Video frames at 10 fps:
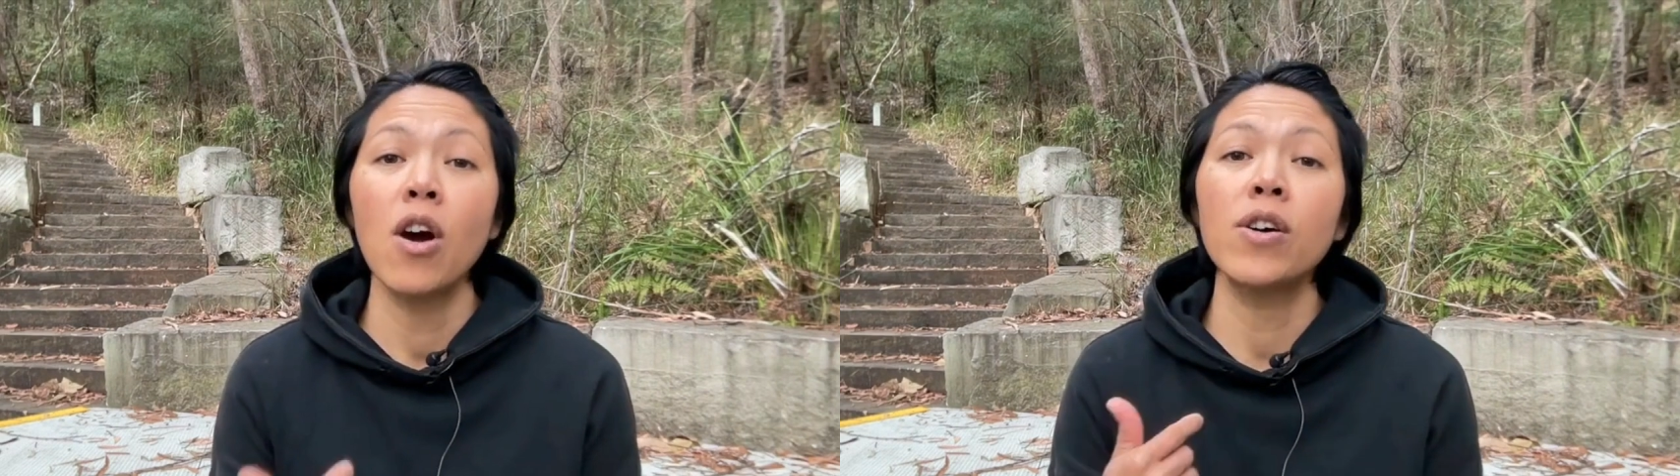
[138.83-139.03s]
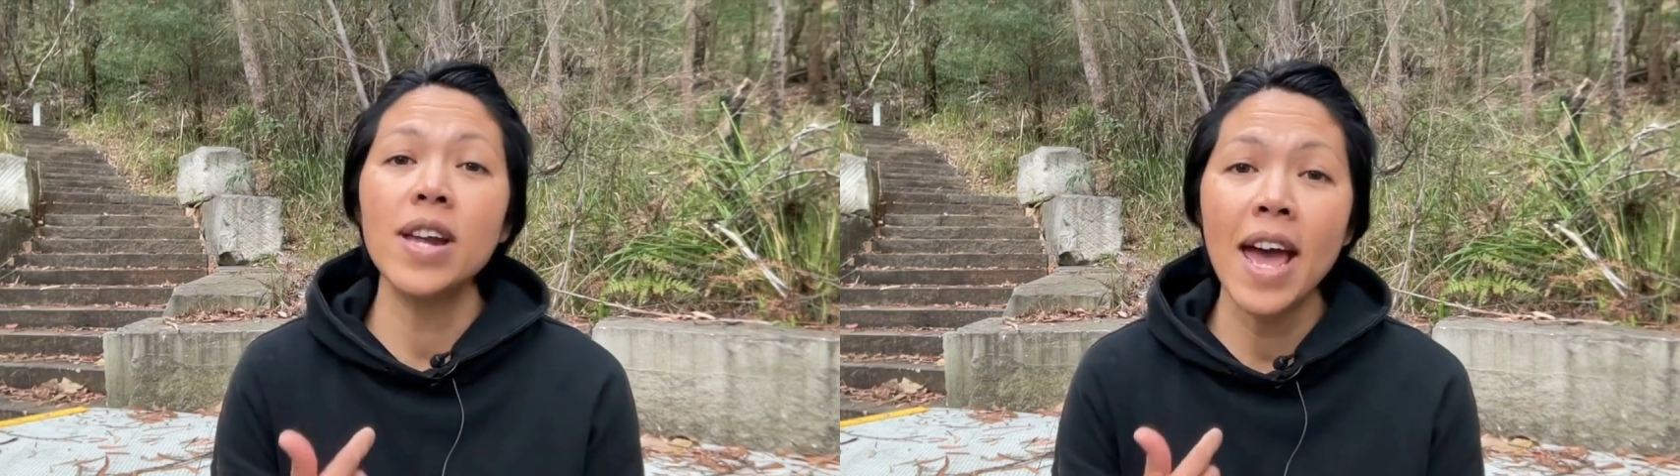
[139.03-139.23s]

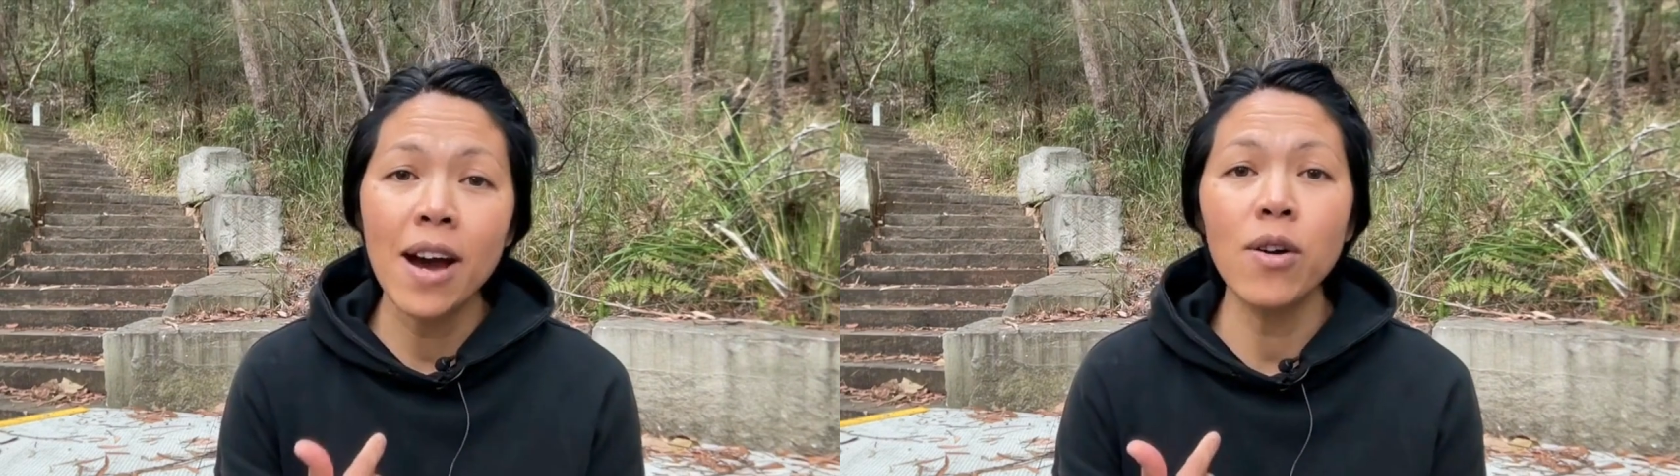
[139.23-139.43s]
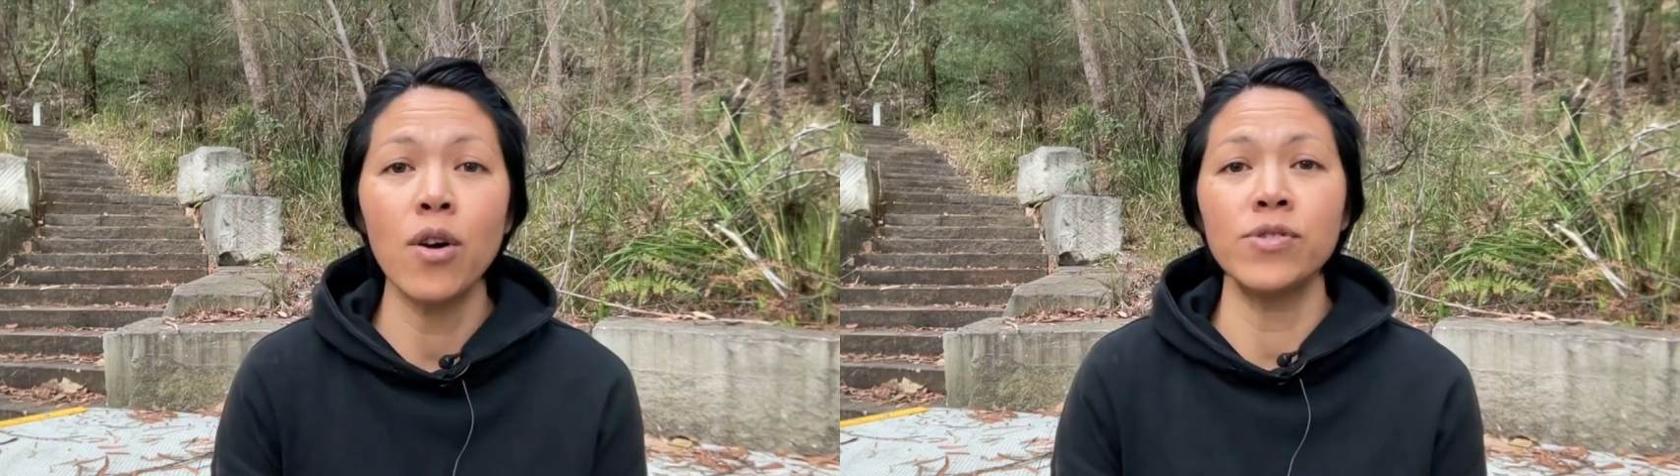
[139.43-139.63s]
on
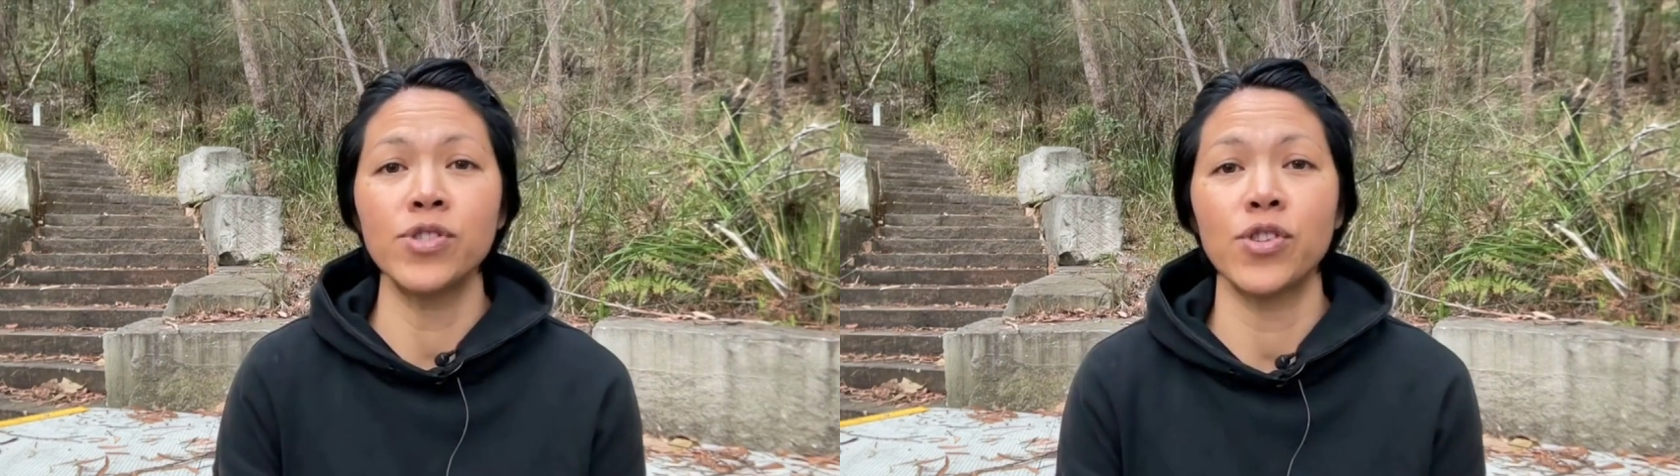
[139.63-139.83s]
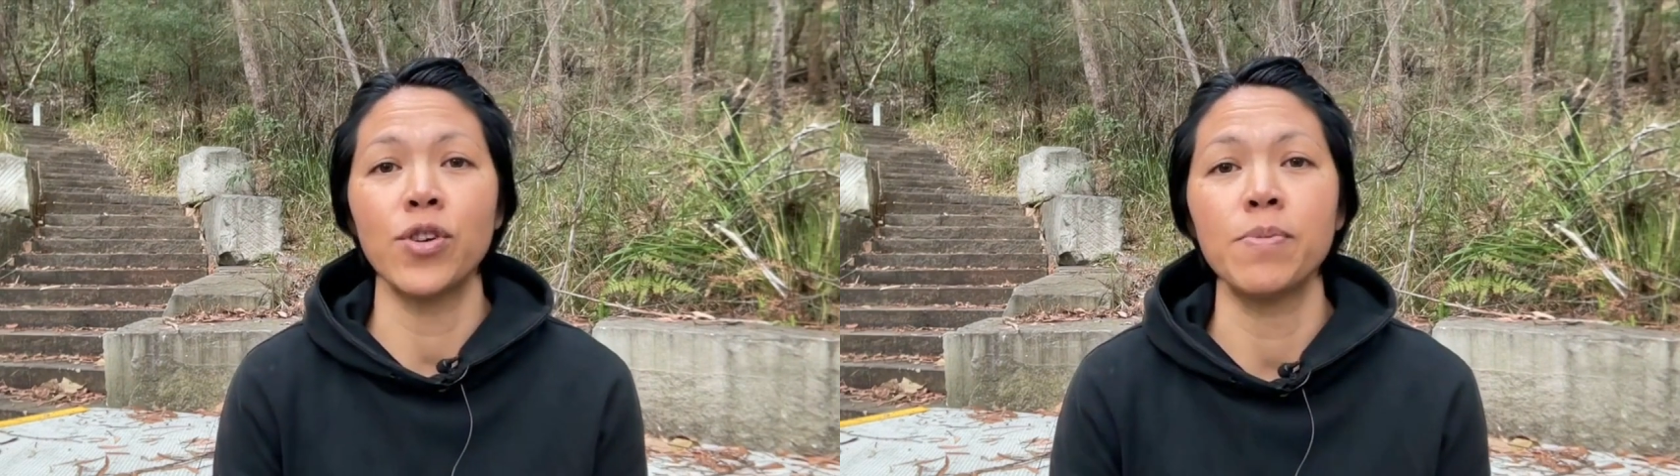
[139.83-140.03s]
our own
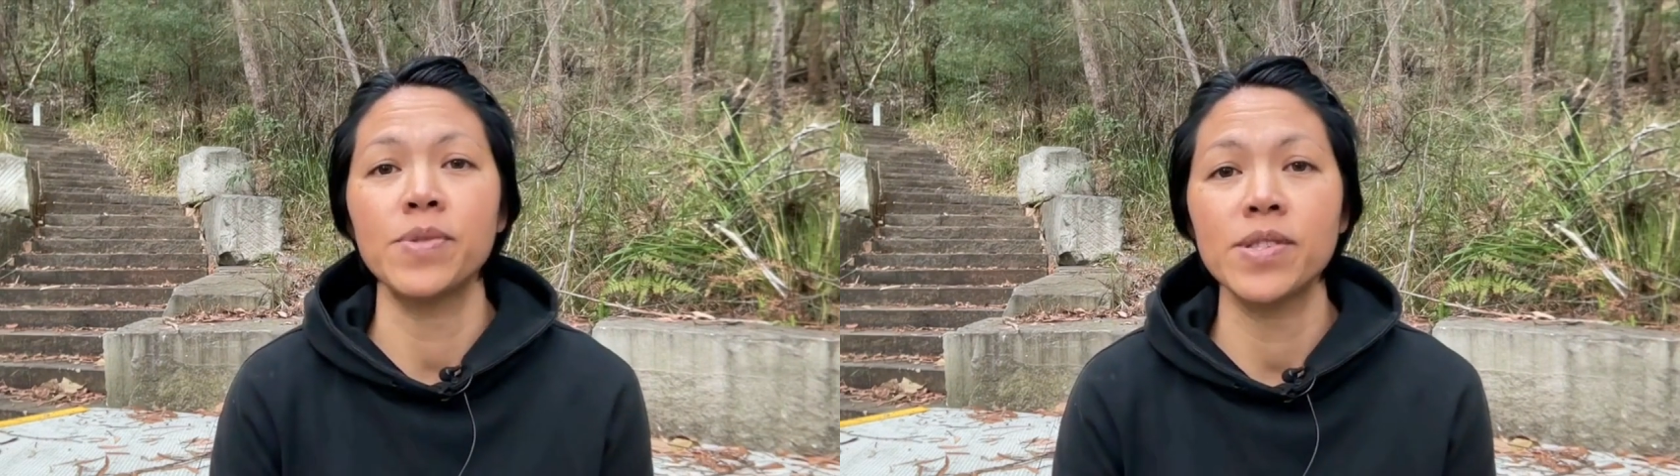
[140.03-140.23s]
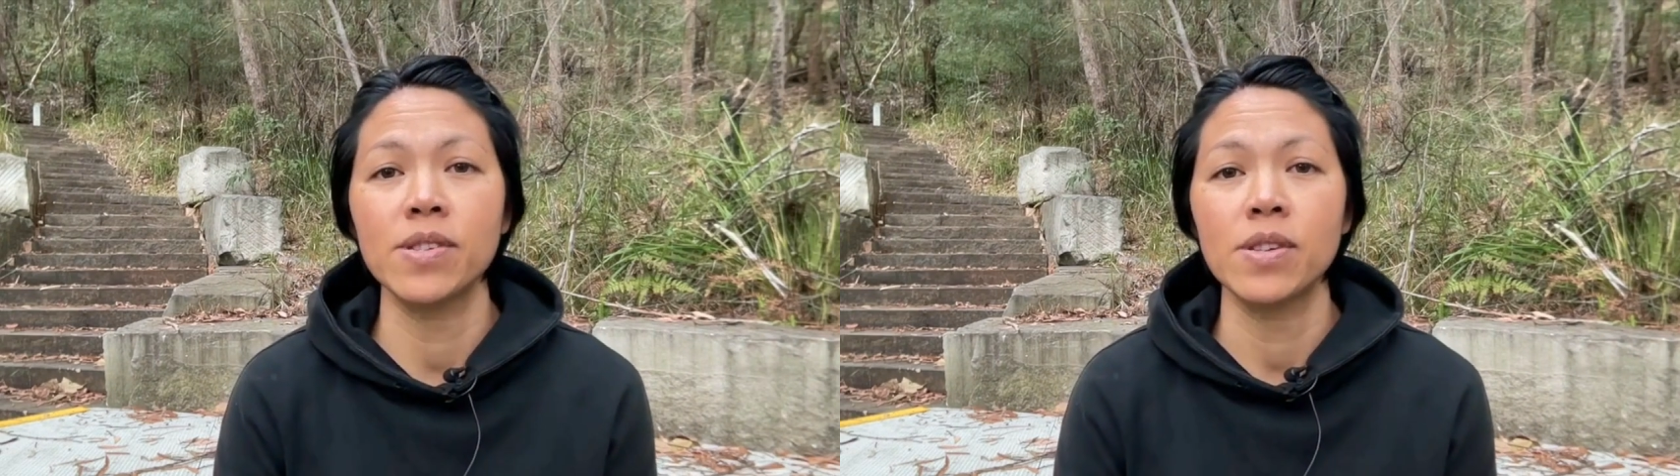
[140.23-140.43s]

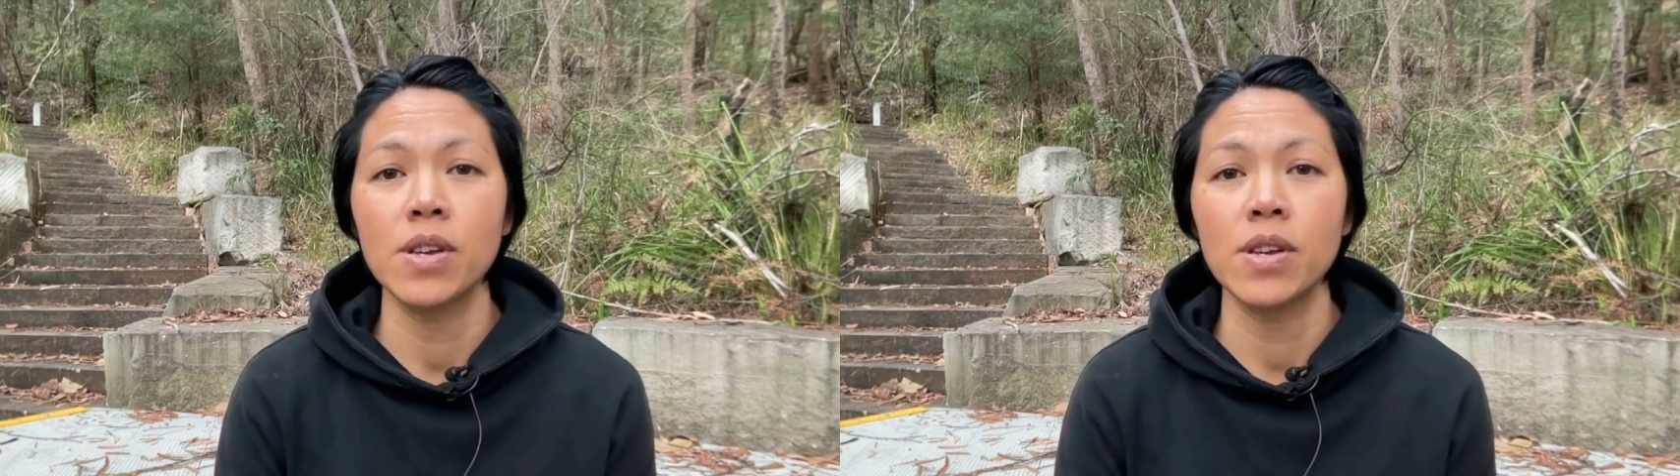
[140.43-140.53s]
terms.